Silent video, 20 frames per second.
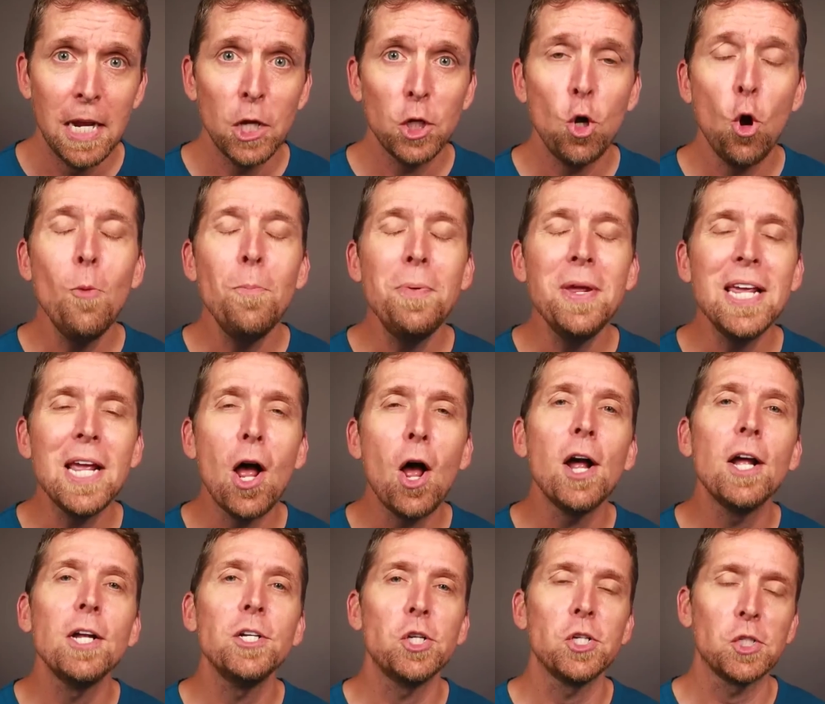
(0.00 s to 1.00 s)
Go
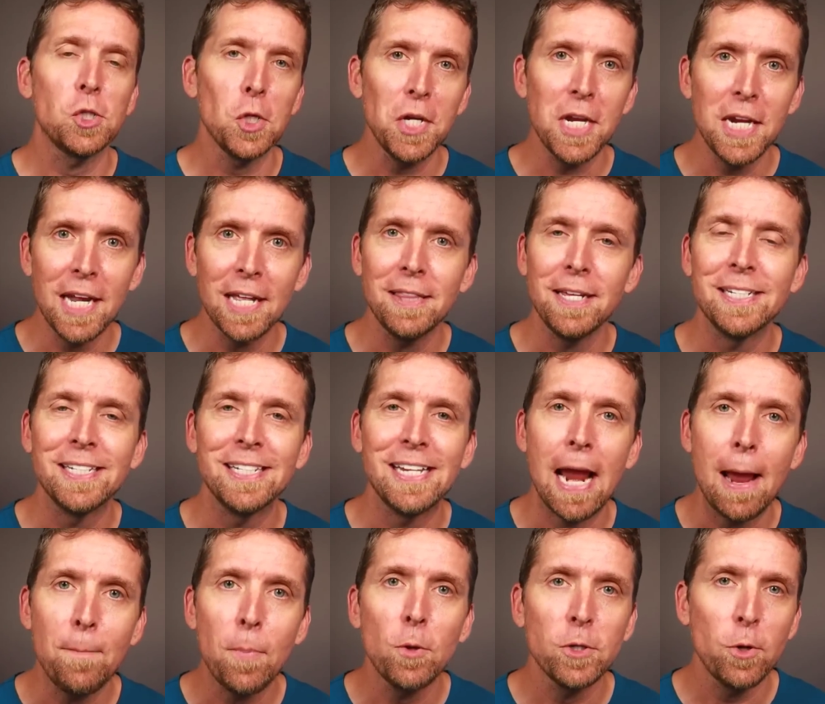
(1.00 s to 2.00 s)
beyond just looking at these
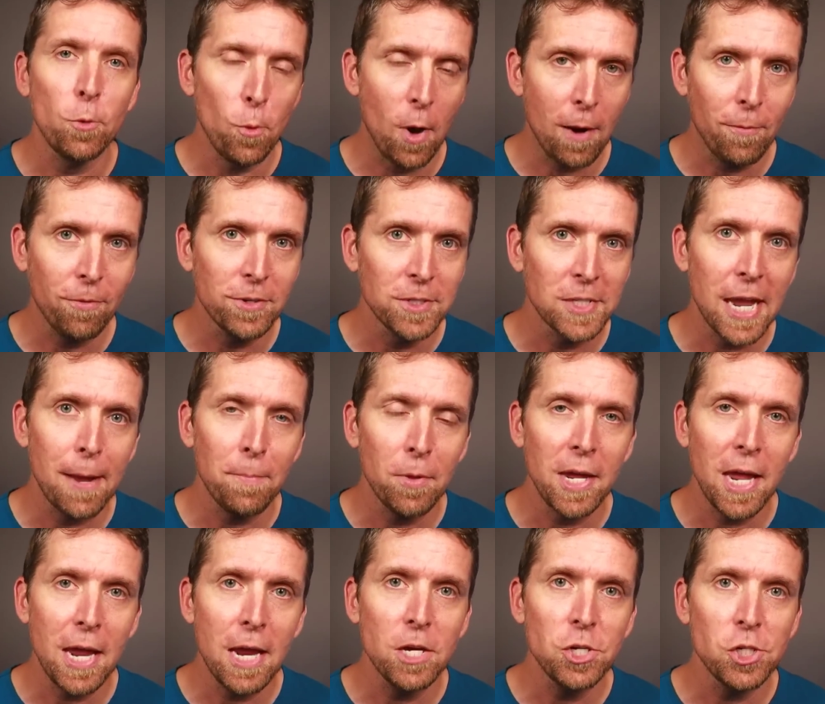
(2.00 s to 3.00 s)
samples and reference
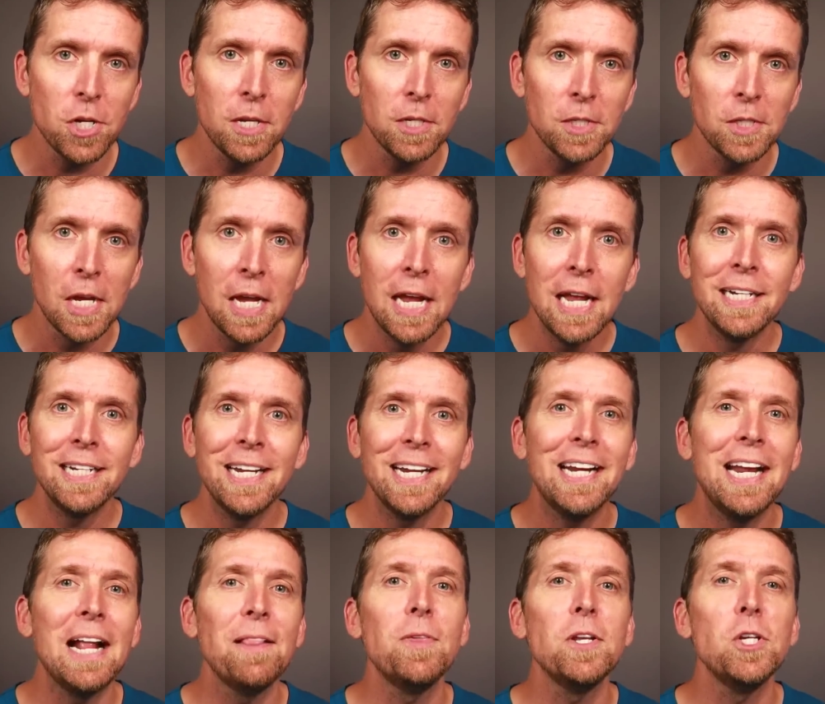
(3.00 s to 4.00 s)
applications to
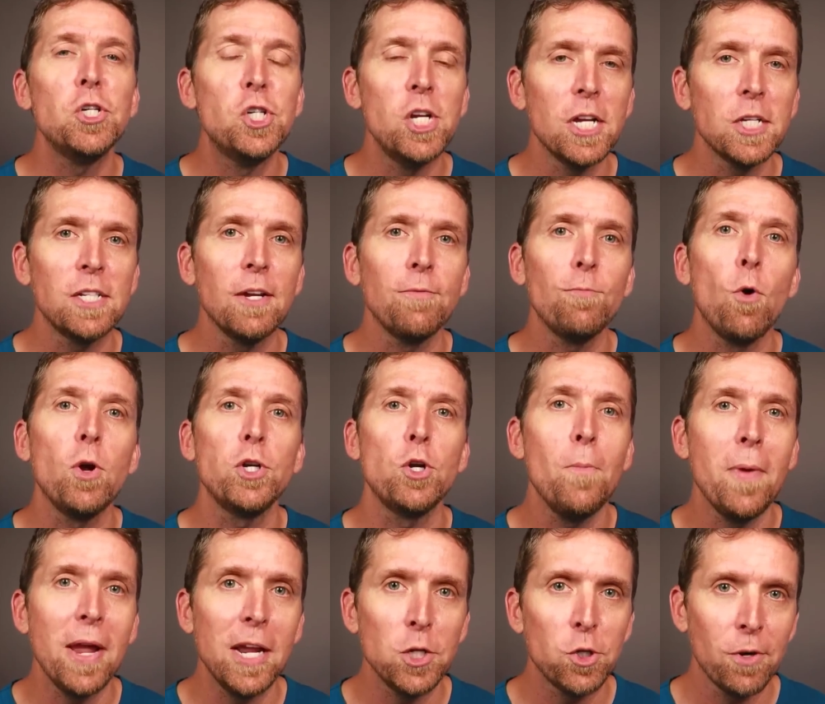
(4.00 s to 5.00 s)
get the gist of what
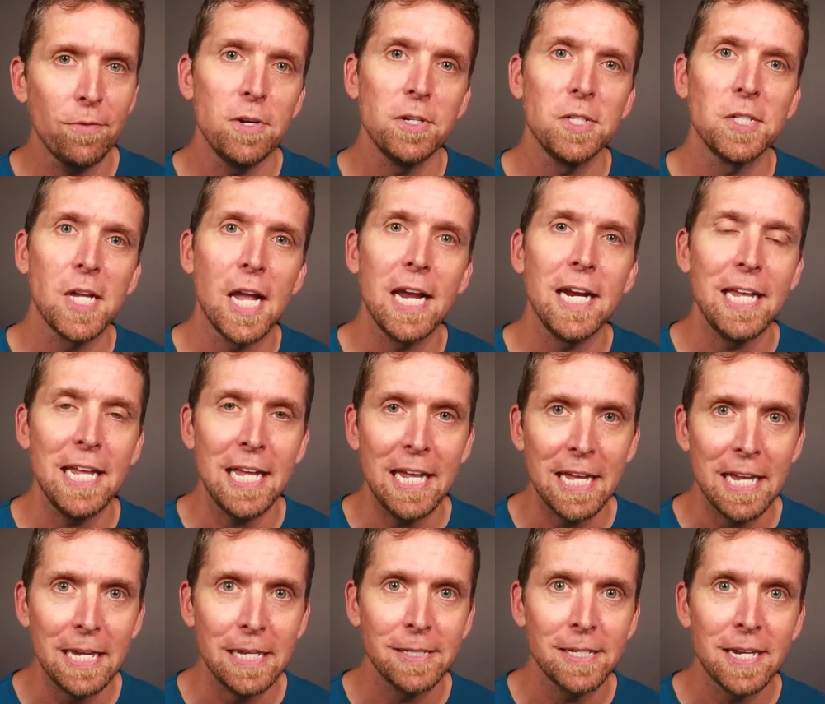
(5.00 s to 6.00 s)
domain-driven design
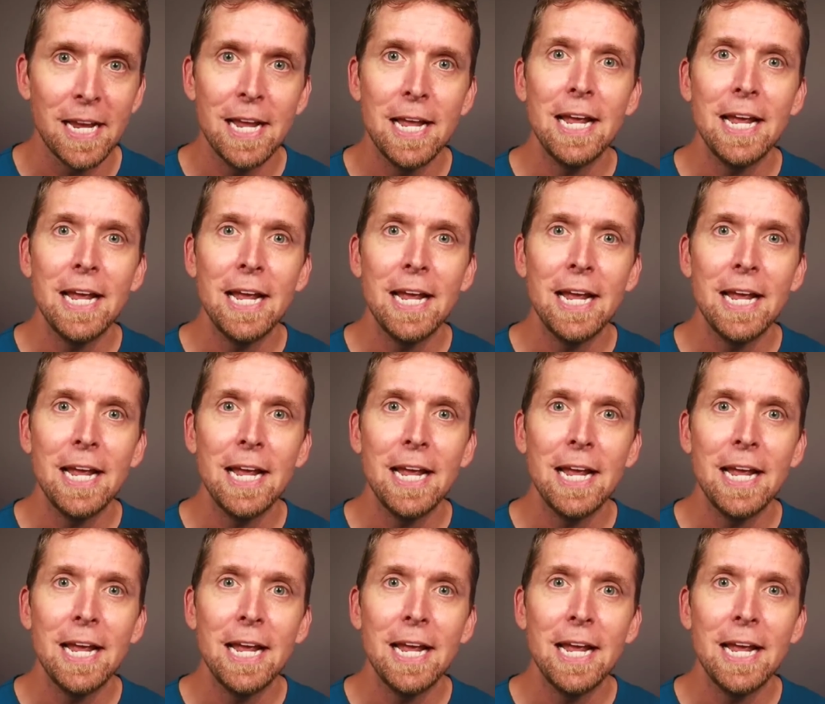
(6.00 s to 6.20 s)
is.